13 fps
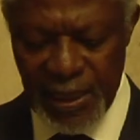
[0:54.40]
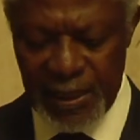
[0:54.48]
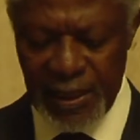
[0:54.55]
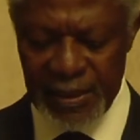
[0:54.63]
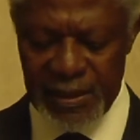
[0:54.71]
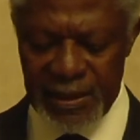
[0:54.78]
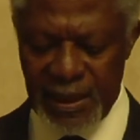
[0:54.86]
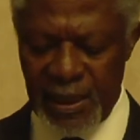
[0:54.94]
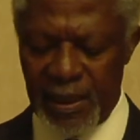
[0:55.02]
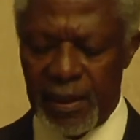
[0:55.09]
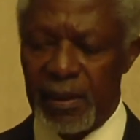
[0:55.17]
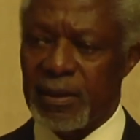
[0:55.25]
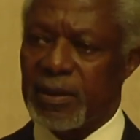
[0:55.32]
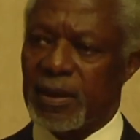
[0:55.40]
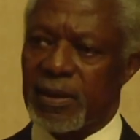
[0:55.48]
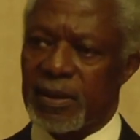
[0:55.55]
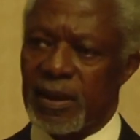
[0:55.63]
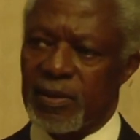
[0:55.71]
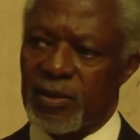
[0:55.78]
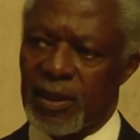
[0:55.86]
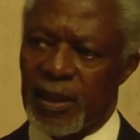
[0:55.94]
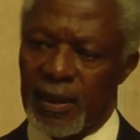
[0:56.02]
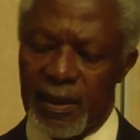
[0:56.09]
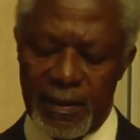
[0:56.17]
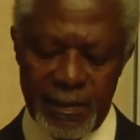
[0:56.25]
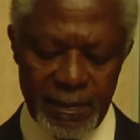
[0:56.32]
would bring significant
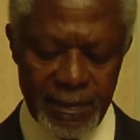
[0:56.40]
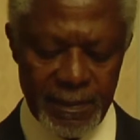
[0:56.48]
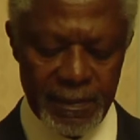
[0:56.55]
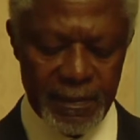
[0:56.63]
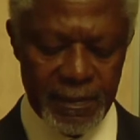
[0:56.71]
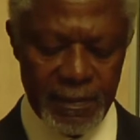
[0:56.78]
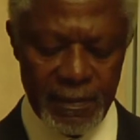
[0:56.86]
benefits.